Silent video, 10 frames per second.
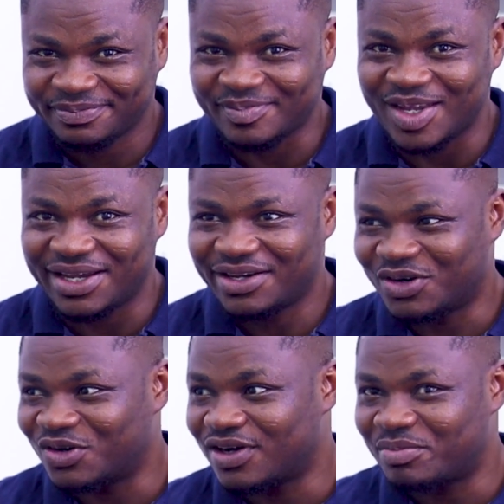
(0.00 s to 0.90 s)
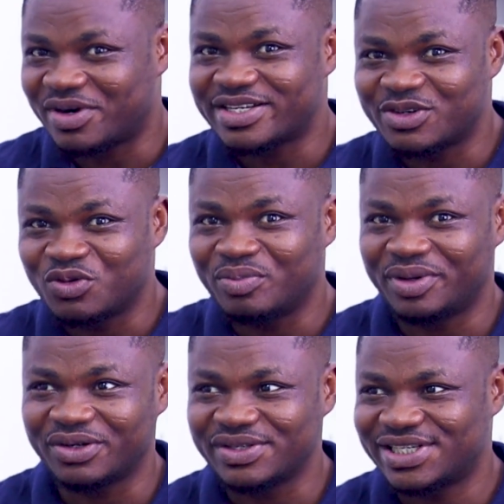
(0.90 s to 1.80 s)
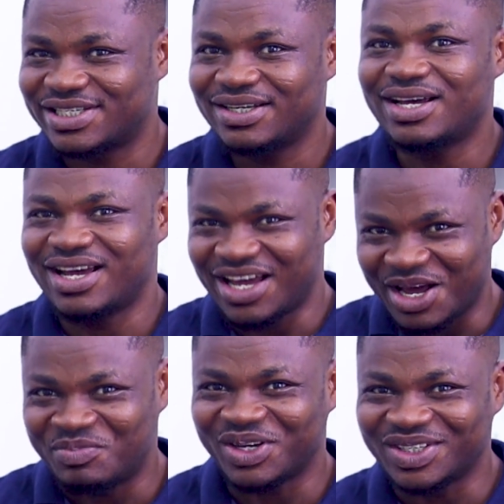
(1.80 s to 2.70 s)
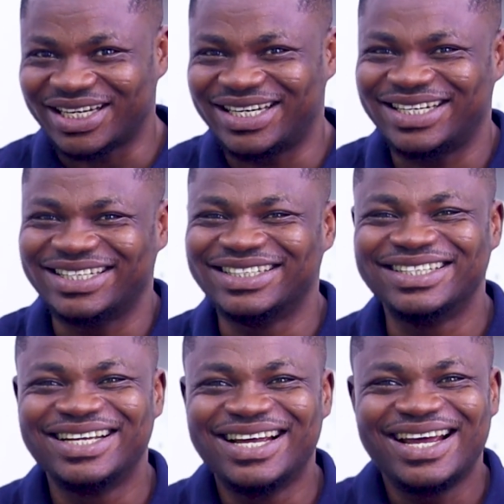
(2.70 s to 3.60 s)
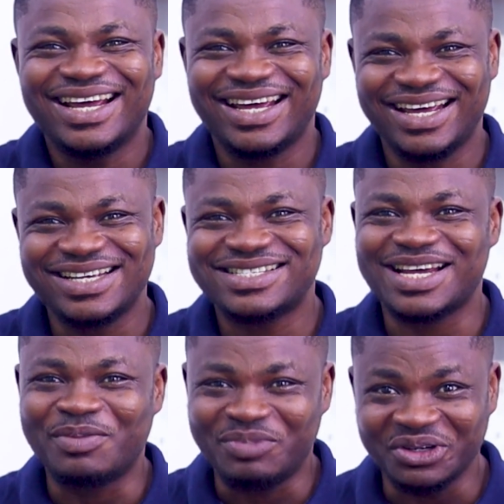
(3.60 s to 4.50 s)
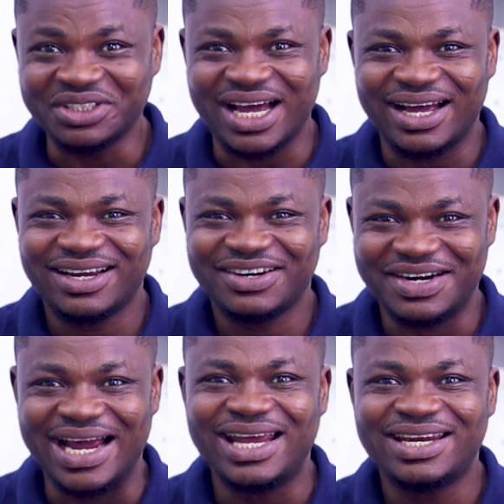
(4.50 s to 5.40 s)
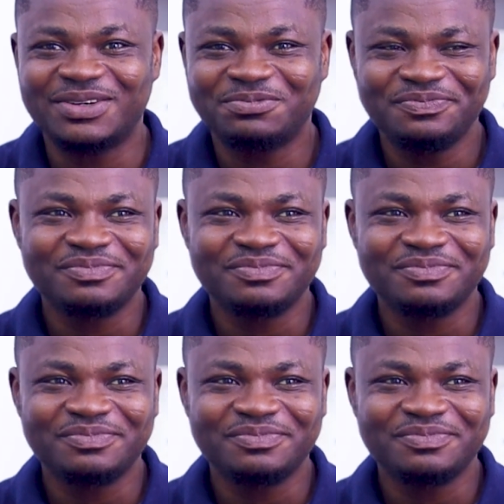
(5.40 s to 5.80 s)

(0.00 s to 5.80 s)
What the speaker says: okay, or a person who builds a building is a builder, right?